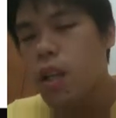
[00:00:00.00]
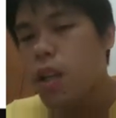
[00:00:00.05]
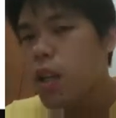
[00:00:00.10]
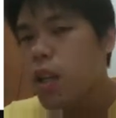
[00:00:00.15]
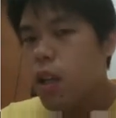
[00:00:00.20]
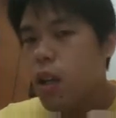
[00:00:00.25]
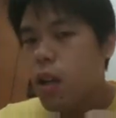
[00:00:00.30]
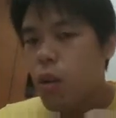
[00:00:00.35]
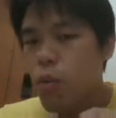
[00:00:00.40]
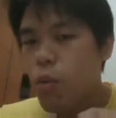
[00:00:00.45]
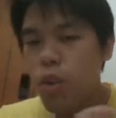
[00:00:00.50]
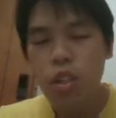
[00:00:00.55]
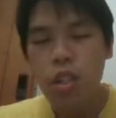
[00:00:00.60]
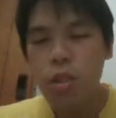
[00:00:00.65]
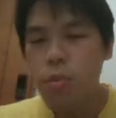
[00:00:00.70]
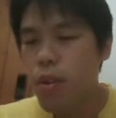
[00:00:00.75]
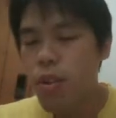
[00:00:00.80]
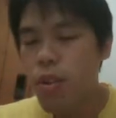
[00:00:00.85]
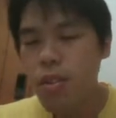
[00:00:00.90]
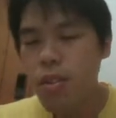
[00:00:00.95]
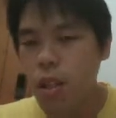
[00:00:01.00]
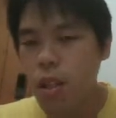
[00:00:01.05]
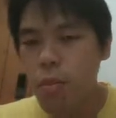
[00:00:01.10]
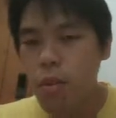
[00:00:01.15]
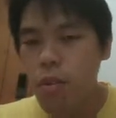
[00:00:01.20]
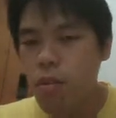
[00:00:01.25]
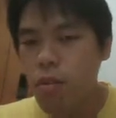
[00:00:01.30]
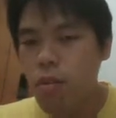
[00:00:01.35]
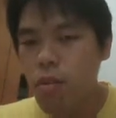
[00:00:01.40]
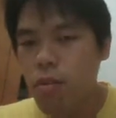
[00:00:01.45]
Which is more
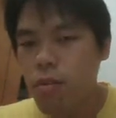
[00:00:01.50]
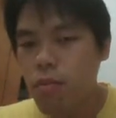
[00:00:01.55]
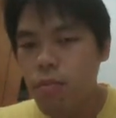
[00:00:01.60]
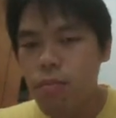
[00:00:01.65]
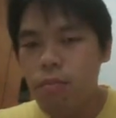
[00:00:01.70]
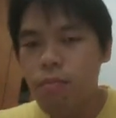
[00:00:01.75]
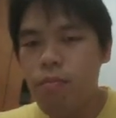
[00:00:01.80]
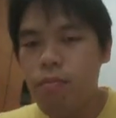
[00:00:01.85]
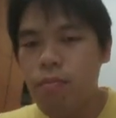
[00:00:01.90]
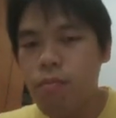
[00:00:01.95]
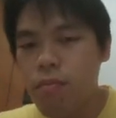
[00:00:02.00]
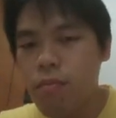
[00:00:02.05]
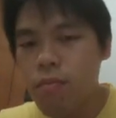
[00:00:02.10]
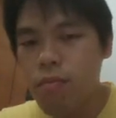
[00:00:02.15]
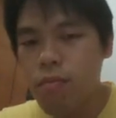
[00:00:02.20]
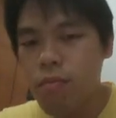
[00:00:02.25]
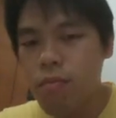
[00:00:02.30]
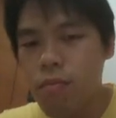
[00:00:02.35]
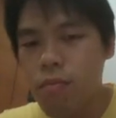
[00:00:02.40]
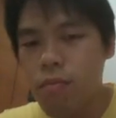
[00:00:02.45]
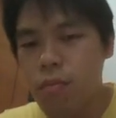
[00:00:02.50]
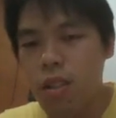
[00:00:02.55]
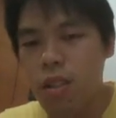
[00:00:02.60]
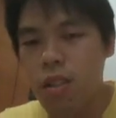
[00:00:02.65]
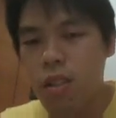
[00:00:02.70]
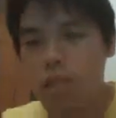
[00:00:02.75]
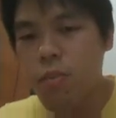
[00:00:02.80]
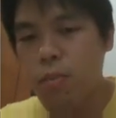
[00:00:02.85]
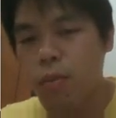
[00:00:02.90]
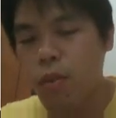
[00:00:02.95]
stable? This is
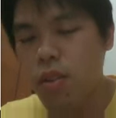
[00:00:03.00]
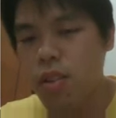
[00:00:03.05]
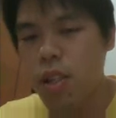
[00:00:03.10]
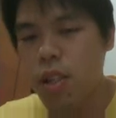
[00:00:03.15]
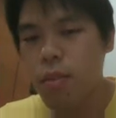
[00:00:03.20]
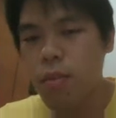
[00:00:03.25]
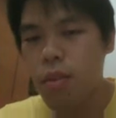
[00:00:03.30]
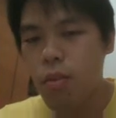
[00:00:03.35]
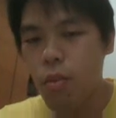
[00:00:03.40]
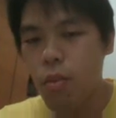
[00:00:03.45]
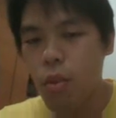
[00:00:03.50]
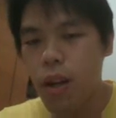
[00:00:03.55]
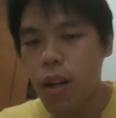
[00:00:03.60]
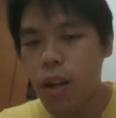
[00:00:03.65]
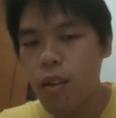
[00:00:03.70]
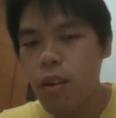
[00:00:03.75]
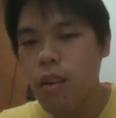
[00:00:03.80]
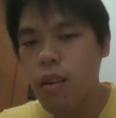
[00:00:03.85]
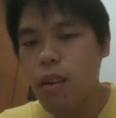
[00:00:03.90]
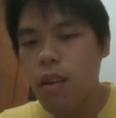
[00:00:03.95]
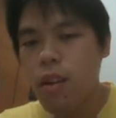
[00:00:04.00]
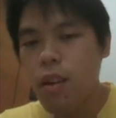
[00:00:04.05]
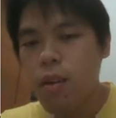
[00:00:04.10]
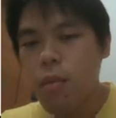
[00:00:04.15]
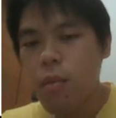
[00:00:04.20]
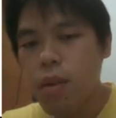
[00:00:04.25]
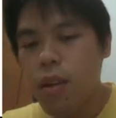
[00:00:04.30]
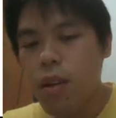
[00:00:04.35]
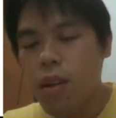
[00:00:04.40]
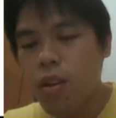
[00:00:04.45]
more stable. Why?
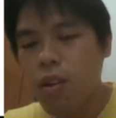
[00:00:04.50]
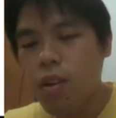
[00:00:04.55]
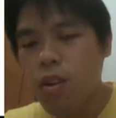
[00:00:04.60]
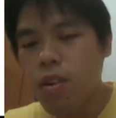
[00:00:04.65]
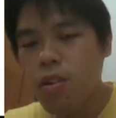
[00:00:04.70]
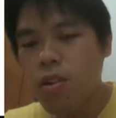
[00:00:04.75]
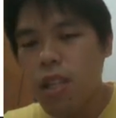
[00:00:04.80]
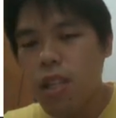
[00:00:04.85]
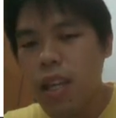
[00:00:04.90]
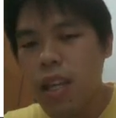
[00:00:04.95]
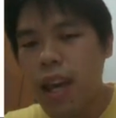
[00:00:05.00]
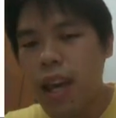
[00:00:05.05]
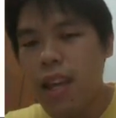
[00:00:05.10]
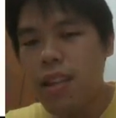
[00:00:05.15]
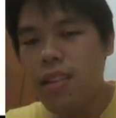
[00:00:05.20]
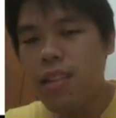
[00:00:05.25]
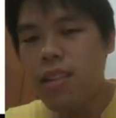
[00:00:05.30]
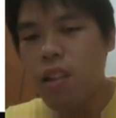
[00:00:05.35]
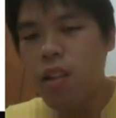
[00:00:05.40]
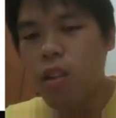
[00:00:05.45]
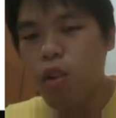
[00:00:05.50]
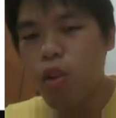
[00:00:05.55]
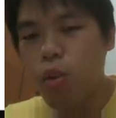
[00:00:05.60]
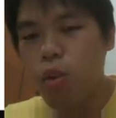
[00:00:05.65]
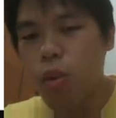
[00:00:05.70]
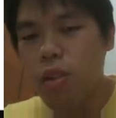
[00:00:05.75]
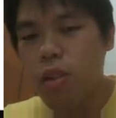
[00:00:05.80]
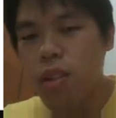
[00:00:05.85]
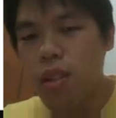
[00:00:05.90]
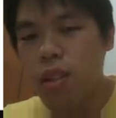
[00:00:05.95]
Because it has a lower
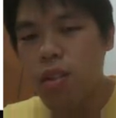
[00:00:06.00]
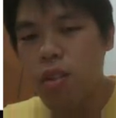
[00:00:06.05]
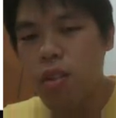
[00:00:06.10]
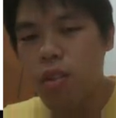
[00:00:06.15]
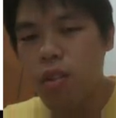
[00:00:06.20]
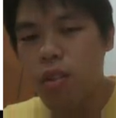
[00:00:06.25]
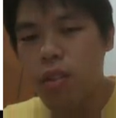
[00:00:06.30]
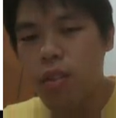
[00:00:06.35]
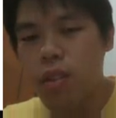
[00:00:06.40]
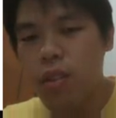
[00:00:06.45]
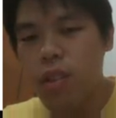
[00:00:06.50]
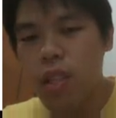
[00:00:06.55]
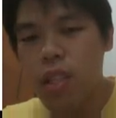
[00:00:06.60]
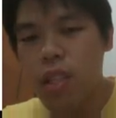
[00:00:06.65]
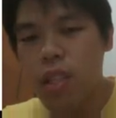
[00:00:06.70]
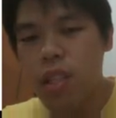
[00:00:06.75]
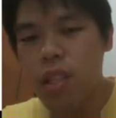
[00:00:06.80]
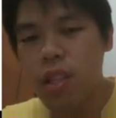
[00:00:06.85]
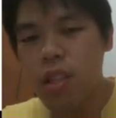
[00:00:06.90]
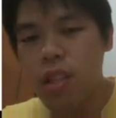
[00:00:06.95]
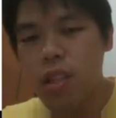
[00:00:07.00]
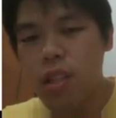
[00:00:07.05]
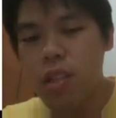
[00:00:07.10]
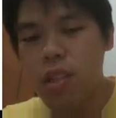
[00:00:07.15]
center of gravity here,